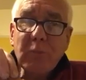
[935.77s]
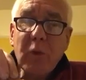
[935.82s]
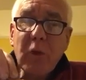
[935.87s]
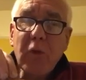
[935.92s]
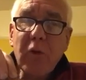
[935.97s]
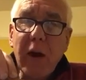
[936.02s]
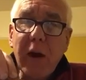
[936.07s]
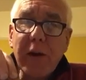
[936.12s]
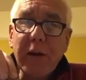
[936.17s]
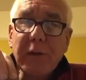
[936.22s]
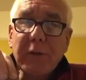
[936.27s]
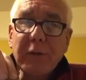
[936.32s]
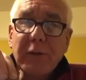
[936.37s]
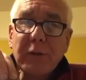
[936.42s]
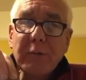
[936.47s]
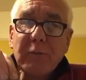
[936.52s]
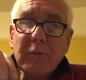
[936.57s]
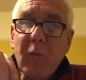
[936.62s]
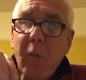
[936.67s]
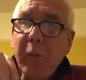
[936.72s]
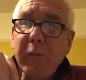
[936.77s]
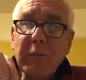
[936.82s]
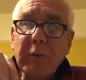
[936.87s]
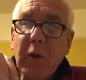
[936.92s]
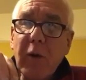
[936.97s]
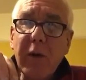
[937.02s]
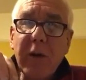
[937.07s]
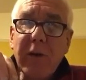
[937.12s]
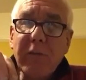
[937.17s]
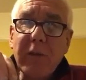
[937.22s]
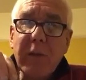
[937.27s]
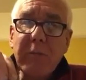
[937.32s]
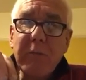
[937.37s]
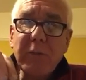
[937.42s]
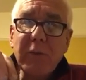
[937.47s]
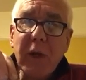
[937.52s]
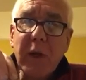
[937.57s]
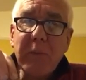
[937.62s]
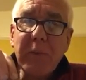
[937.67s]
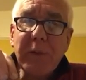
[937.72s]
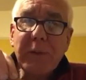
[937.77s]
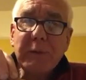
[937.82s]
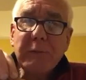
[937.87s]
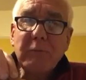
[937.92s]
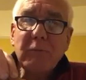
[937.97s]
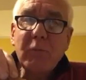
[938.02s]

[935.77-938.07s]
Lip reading: Crackers. Can't have them, Jamie.